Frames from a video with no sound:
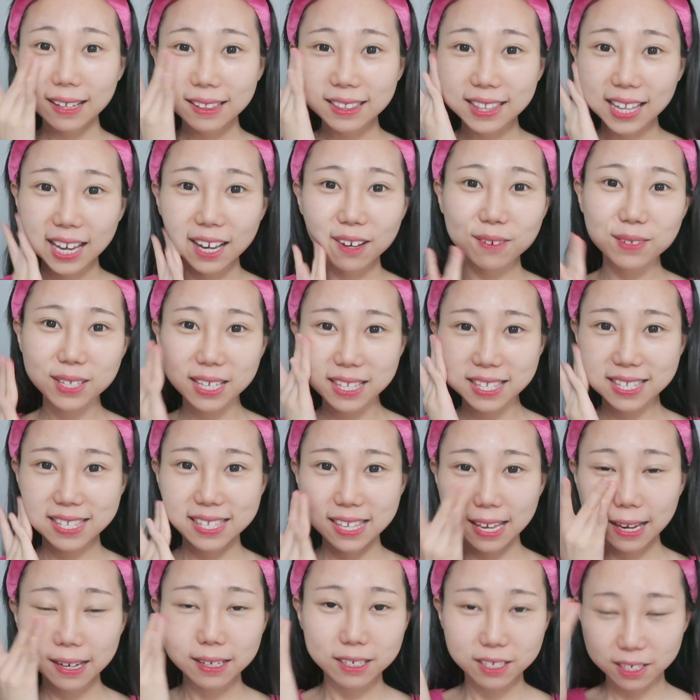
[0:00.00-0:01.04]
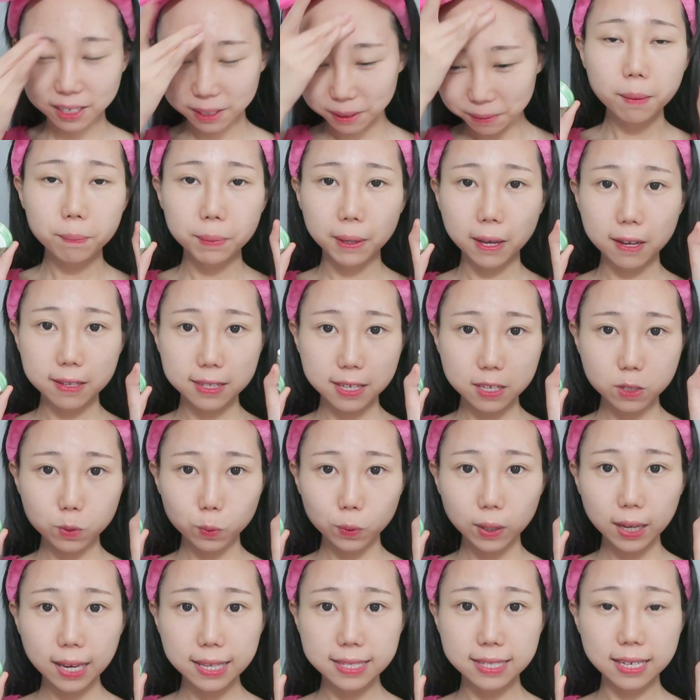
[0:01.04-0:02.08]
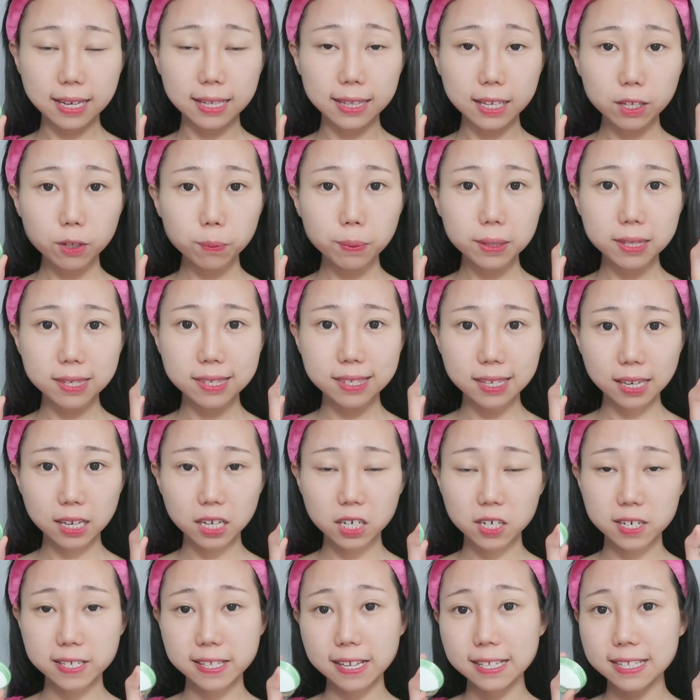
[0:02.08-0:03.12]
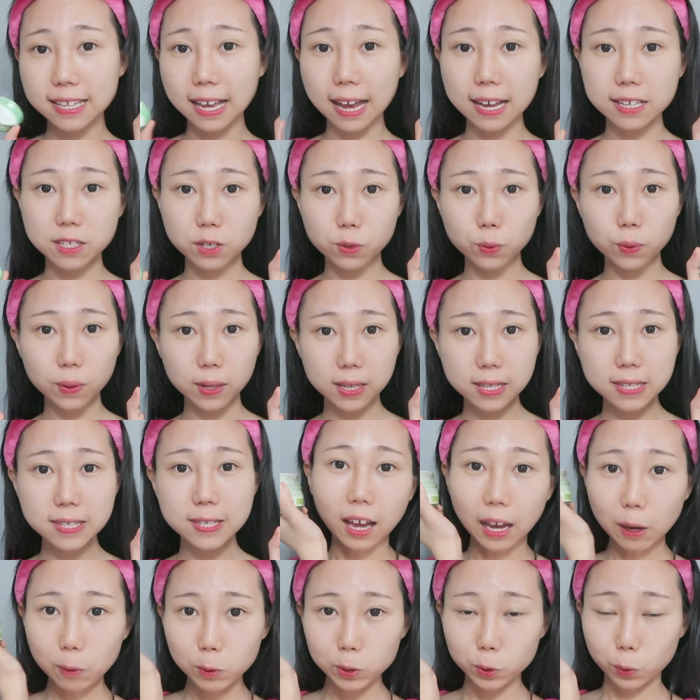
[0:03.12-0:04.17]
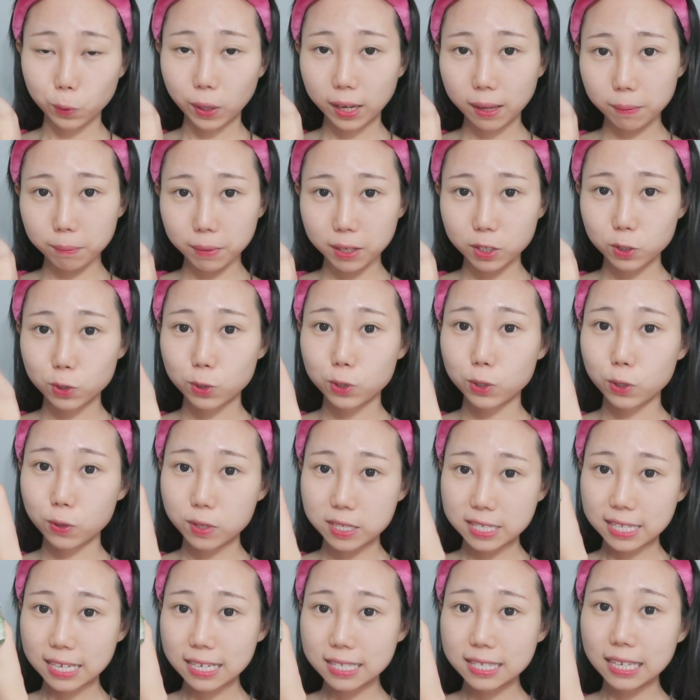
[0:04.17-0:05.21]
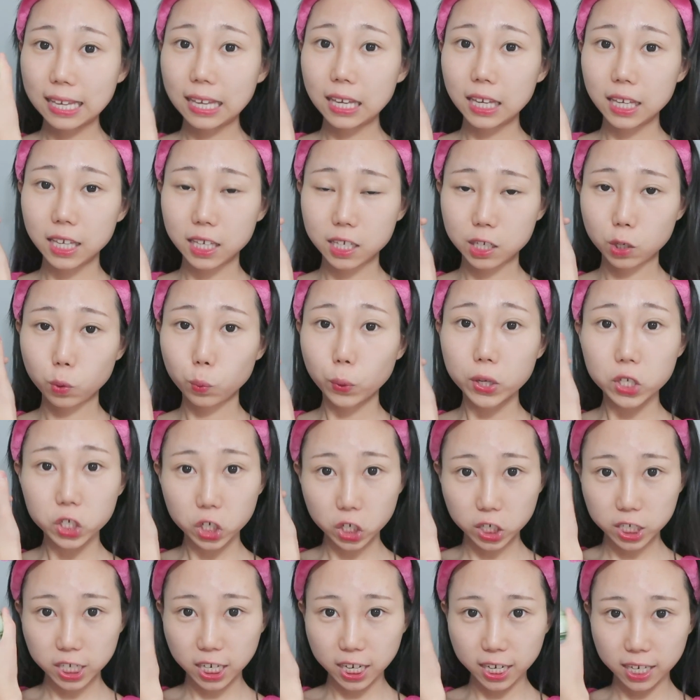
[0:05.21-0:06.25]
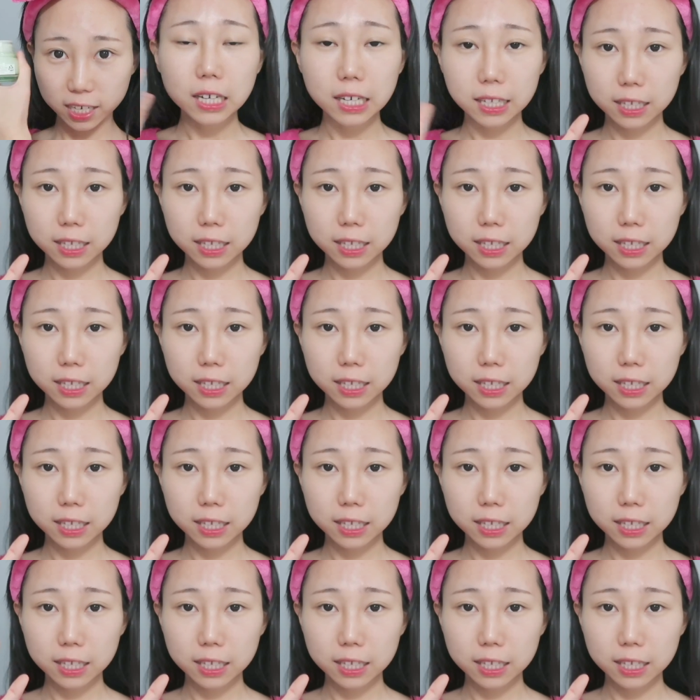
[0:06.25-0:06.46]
I love this scent because this one is a little bit thicker than the other ones. I would recommend to use this in winter time.